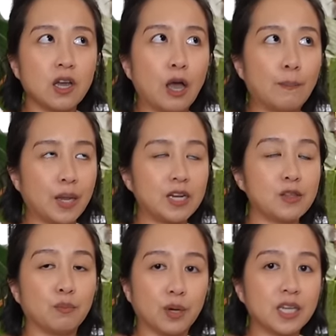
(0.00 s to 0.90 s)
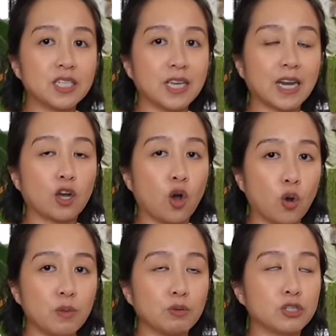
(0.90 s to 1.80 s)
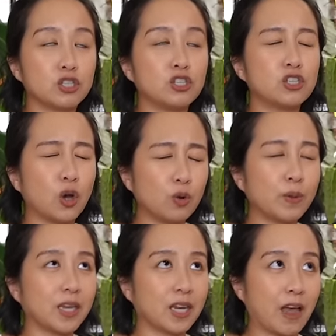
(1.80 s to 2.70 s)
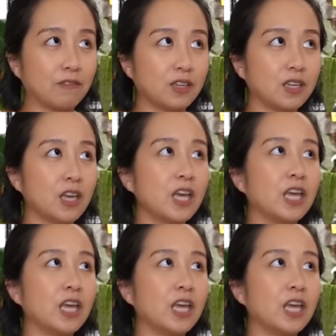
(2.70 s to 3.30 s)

a pain in the butt to get it home. It was so big and heavy.